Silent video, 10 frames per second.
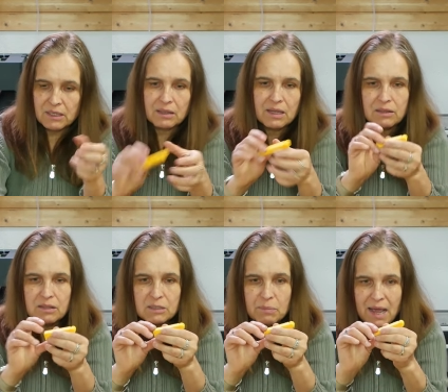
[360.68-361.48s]
Then
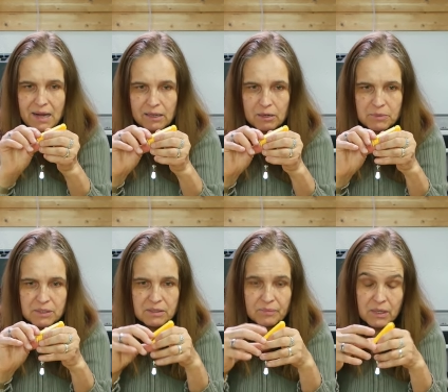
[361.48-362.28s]
these back
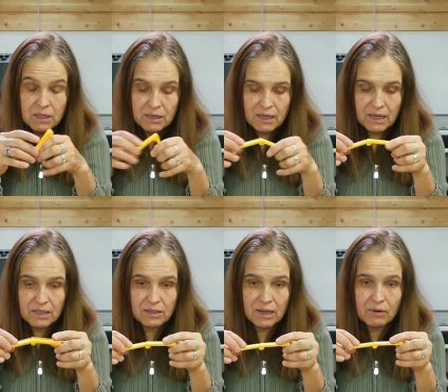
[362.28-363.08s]
clips,
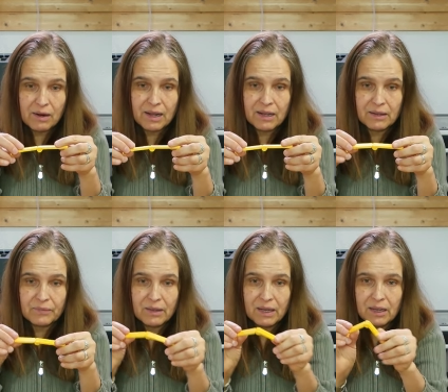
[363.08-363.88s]
and there
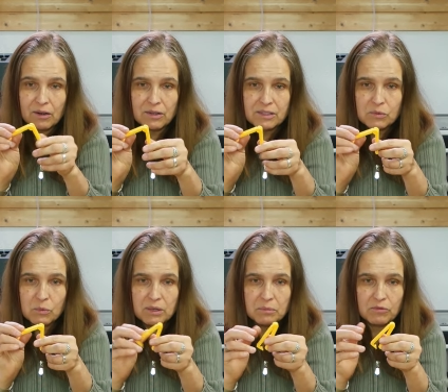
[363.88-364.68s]
I, I lost
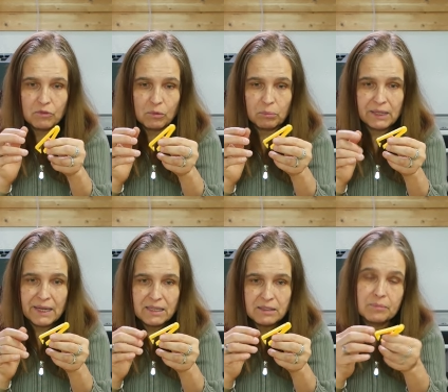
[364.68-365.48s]
one full
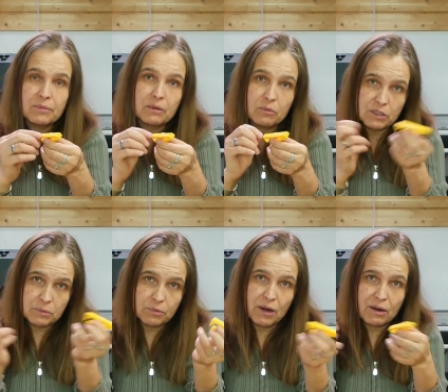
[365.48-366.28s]
plate that was
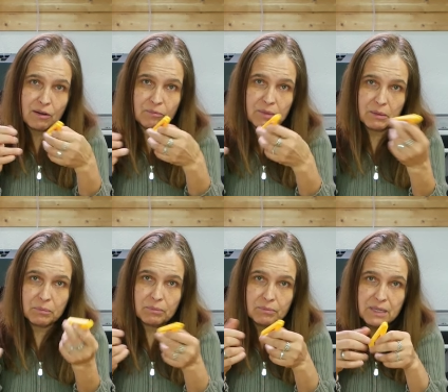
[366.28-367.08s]
prior of me
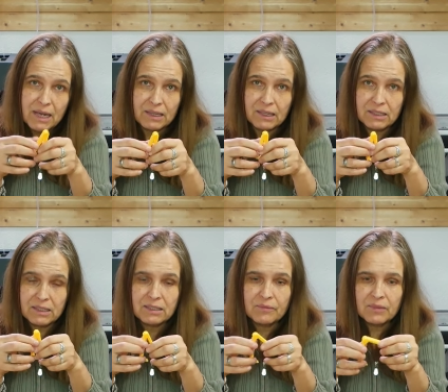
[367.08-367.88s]
dialing it
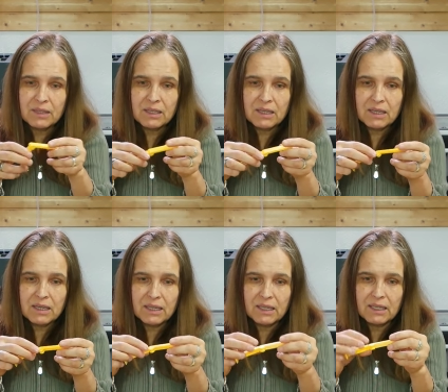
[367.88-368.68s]
in.
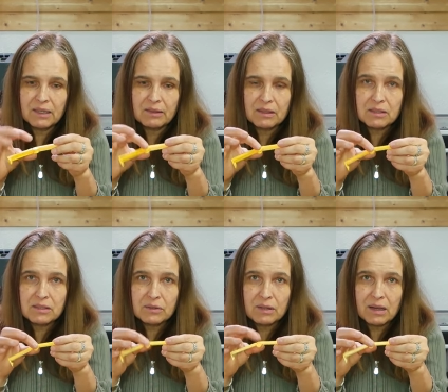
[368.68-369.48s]
Uh, the,
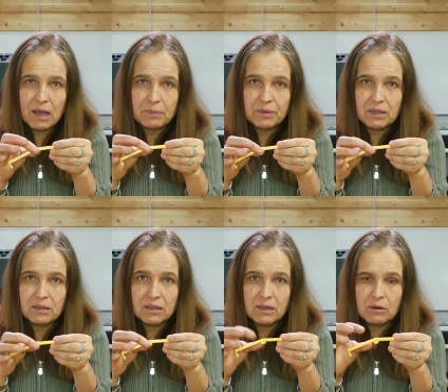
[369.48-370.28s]
so the gap
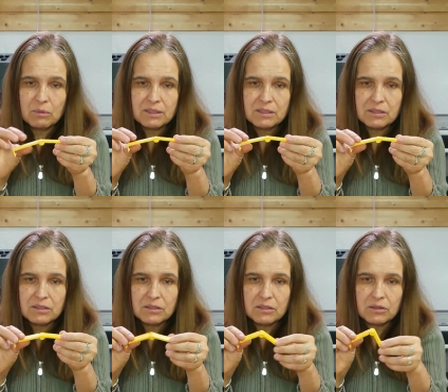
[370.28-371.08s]
in here
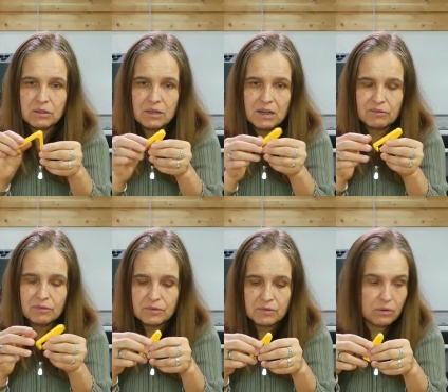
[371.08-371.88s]
wasn't uh, good
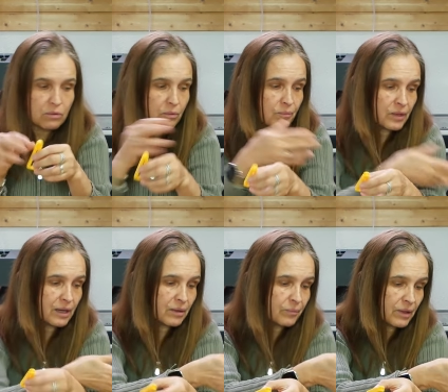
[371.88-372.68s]
enough, so
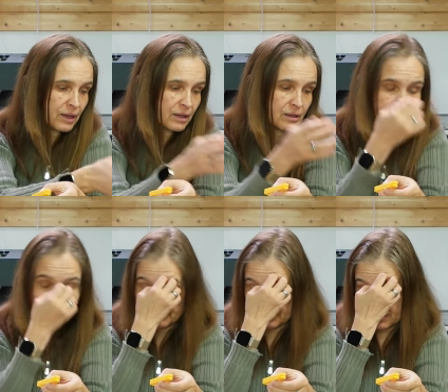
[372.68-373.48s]
yeah, I
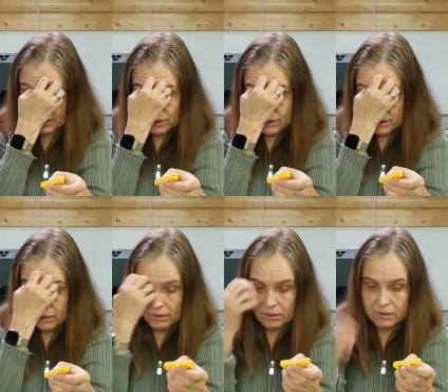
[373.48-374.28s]
lost
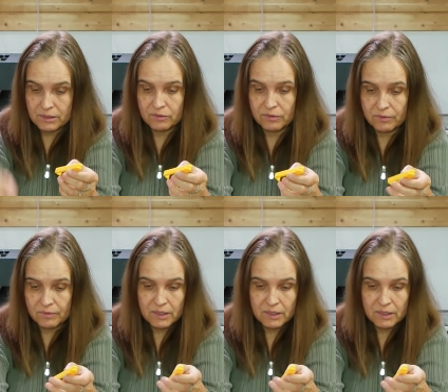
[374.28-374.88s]
lots of